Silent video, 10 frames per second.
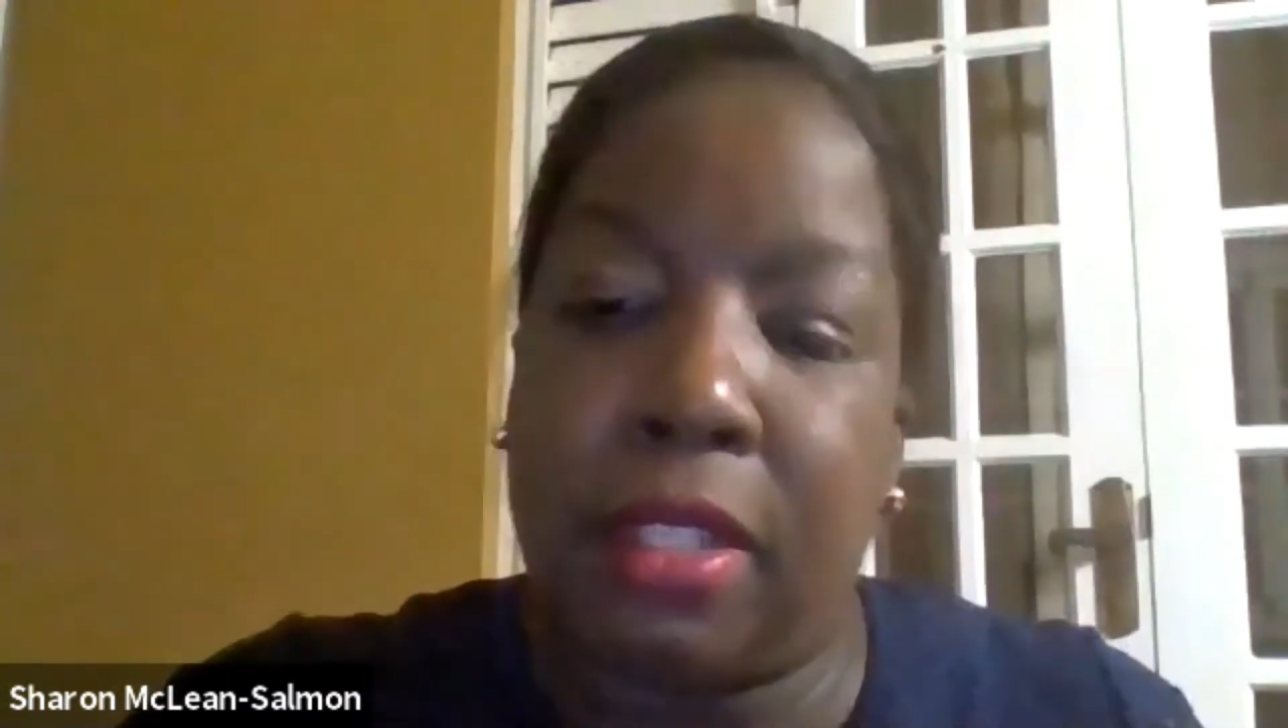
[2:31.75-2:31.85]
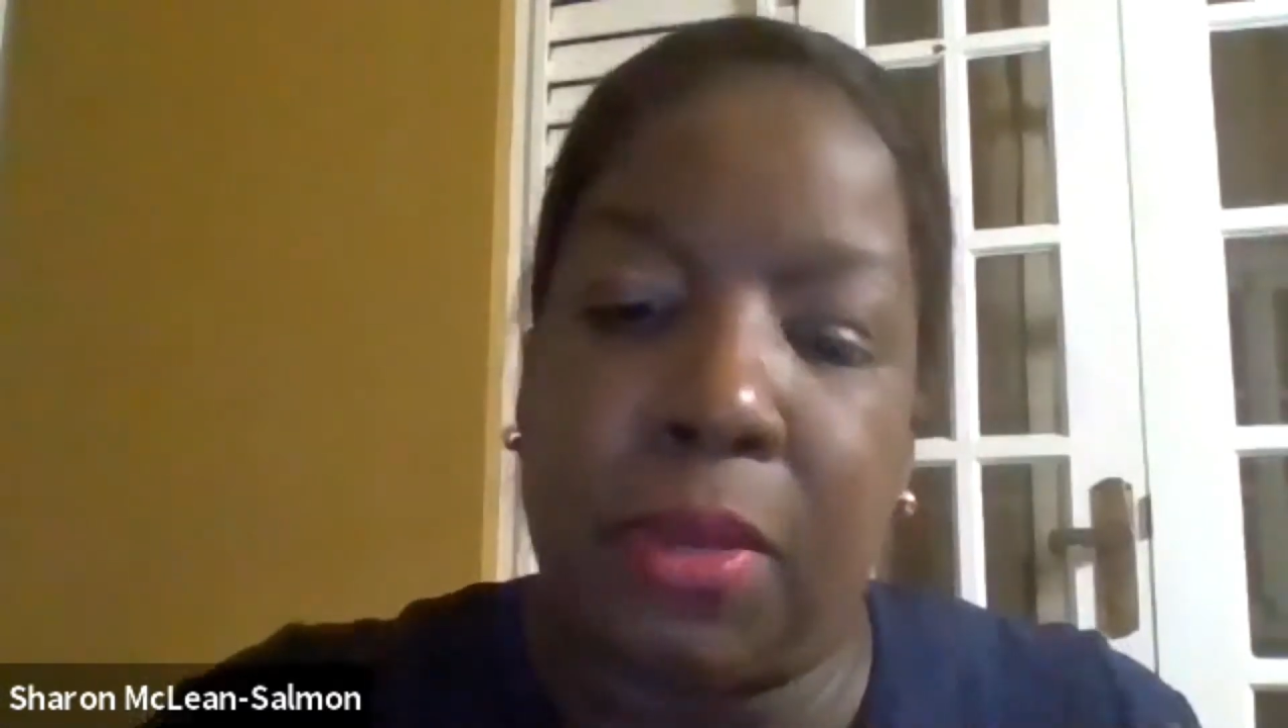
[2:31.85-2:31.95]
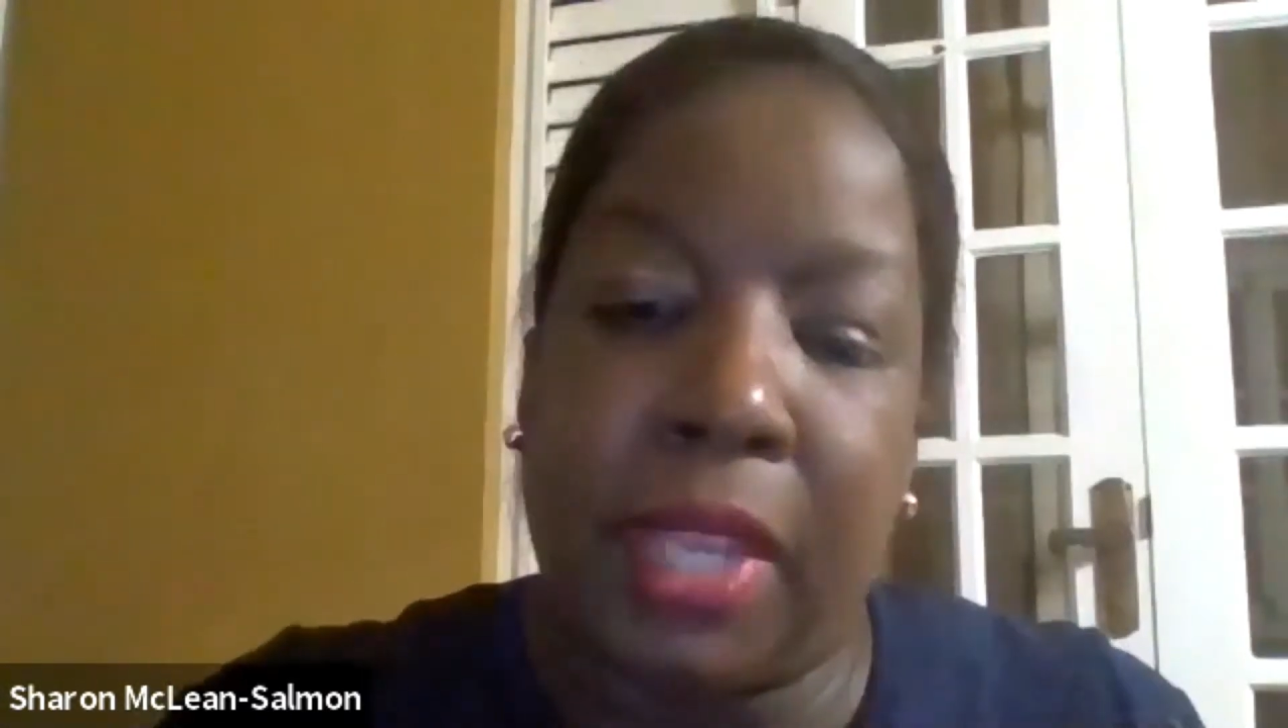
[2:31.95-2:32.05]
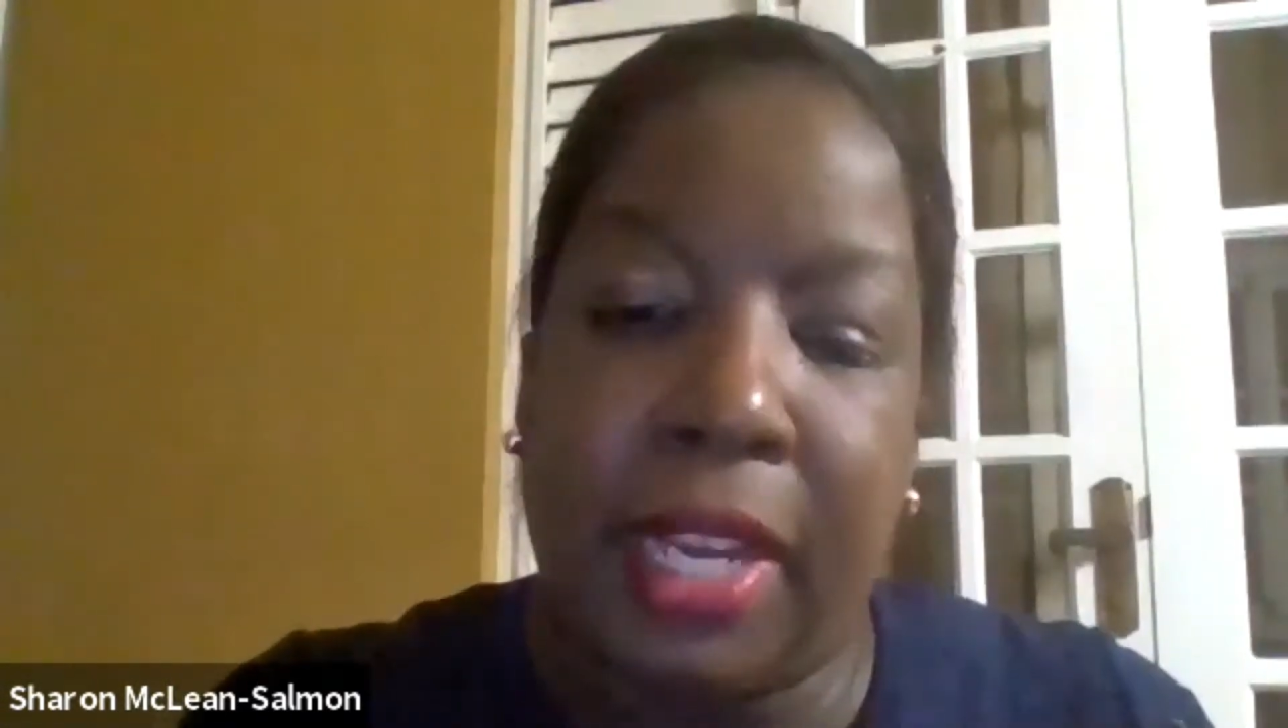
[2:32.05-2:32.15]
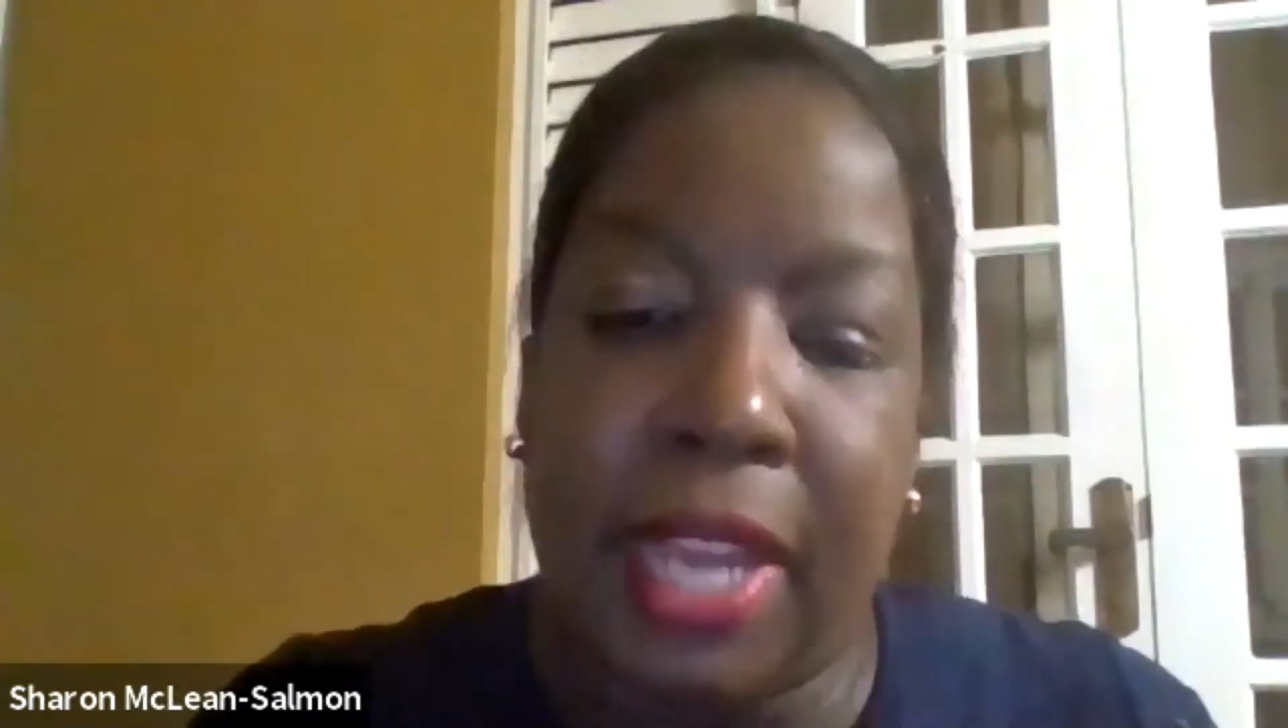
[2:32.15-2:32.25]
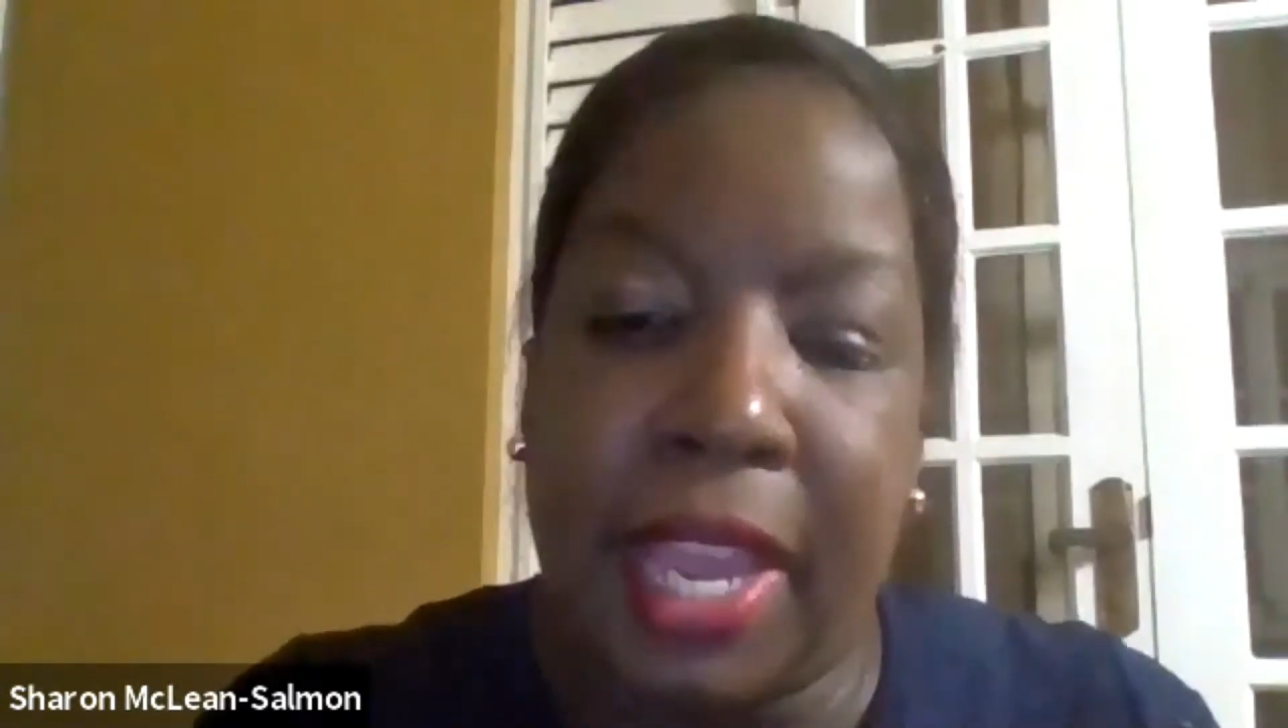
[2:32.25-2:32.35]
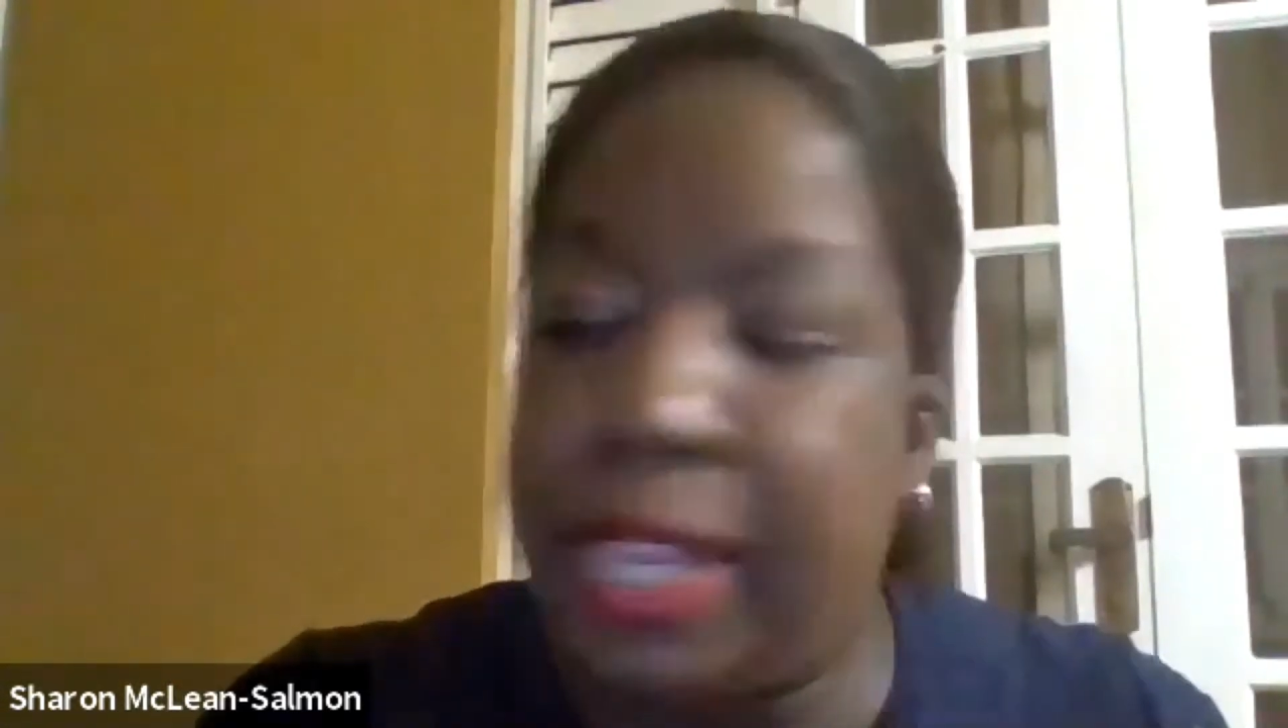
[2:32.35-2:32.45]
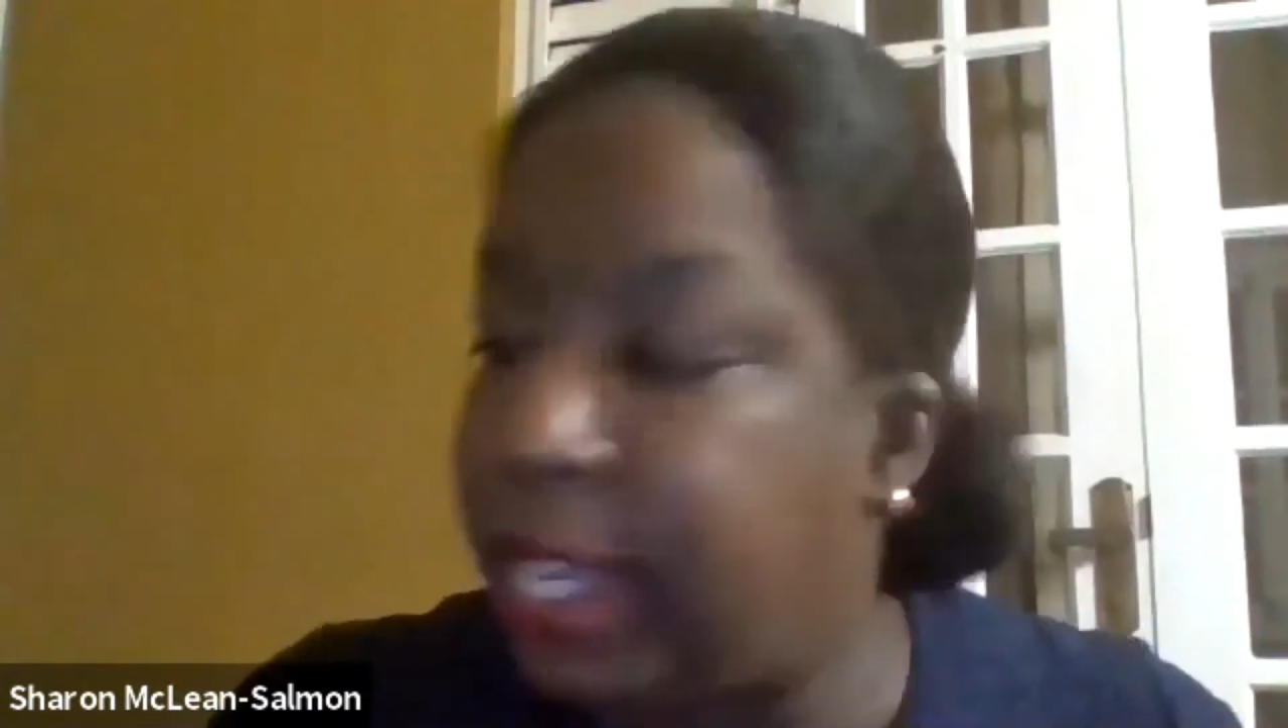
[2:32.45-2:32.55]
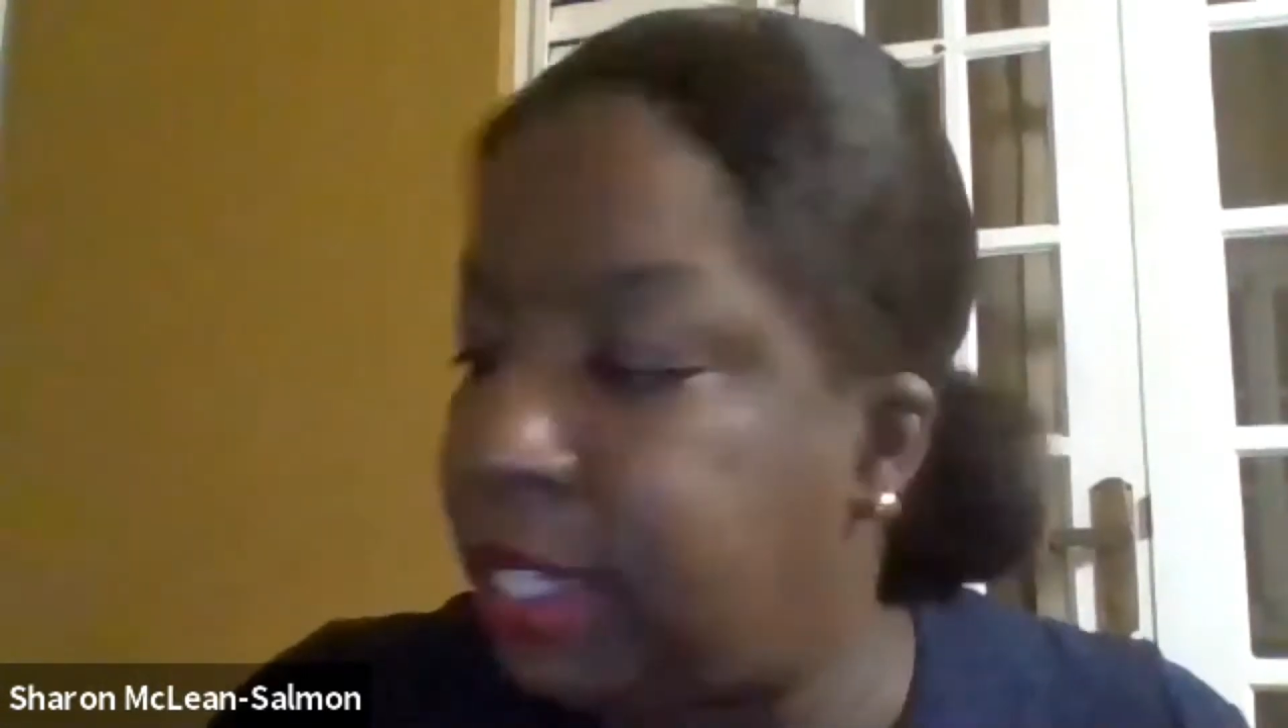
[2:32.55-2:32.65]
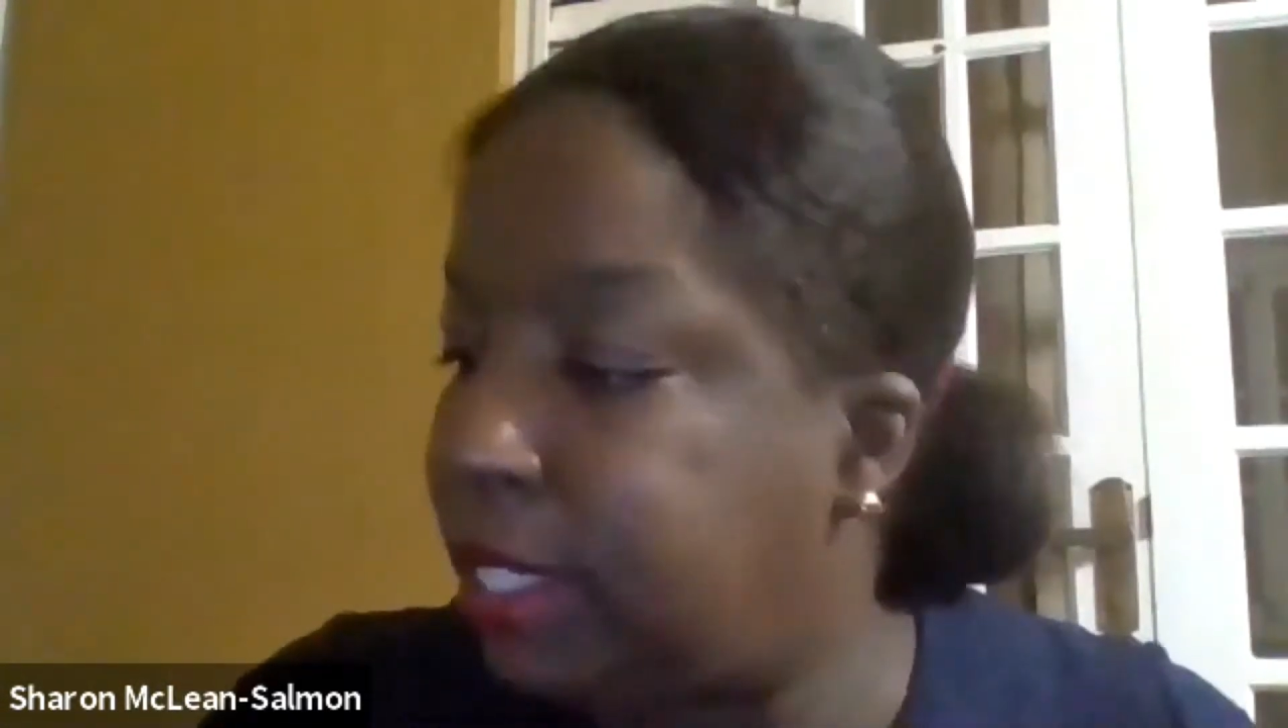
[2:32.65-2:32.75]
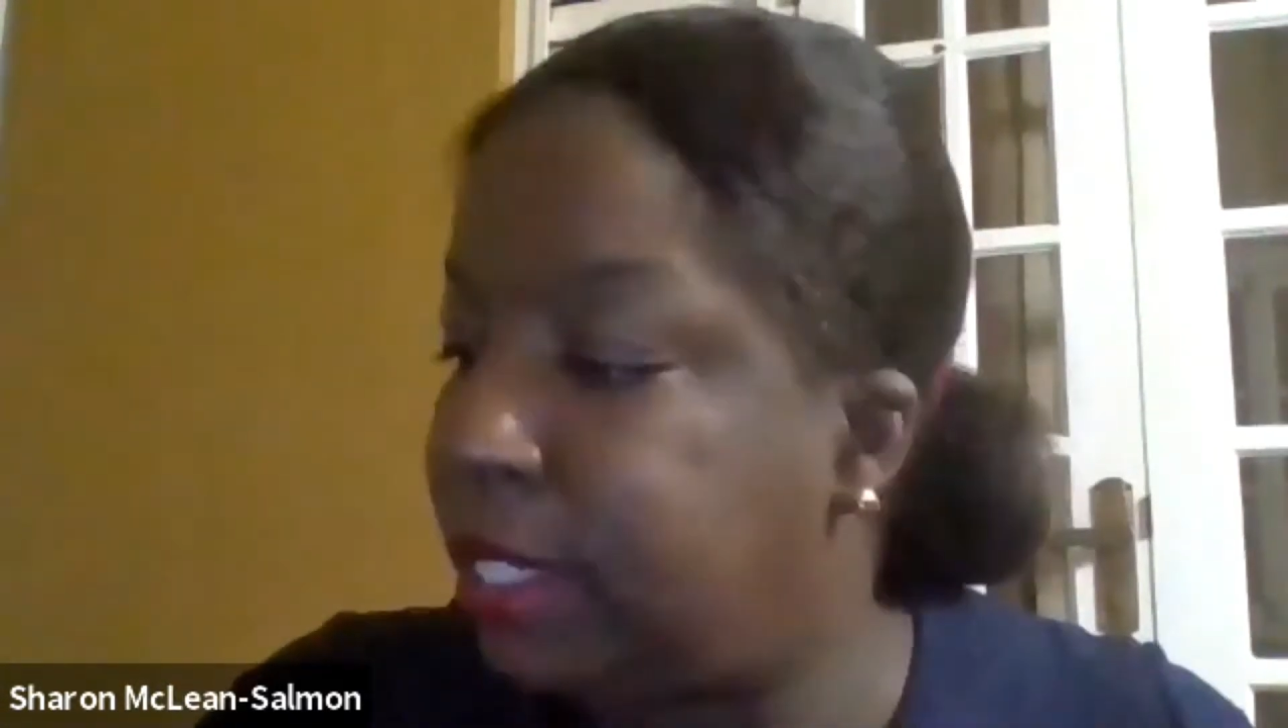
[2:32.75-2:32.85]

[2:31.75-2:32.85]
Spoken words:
looking like it,